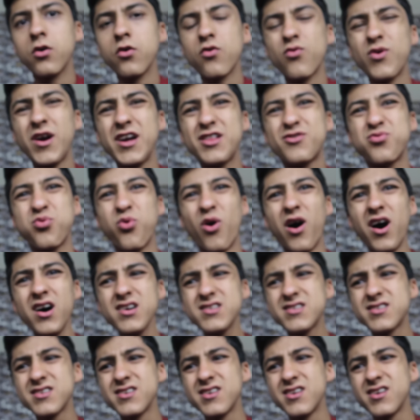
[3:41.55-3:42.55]
Wait,
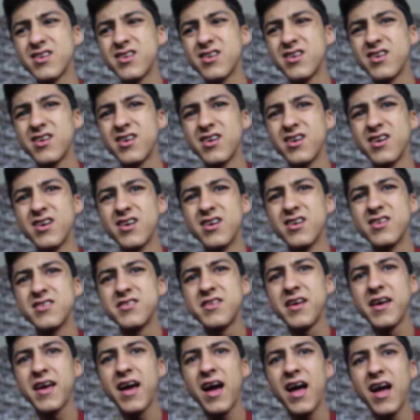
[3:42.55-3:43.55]
what?
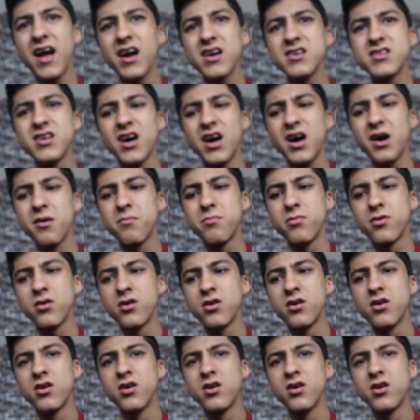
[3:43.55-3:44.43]
They hanged up.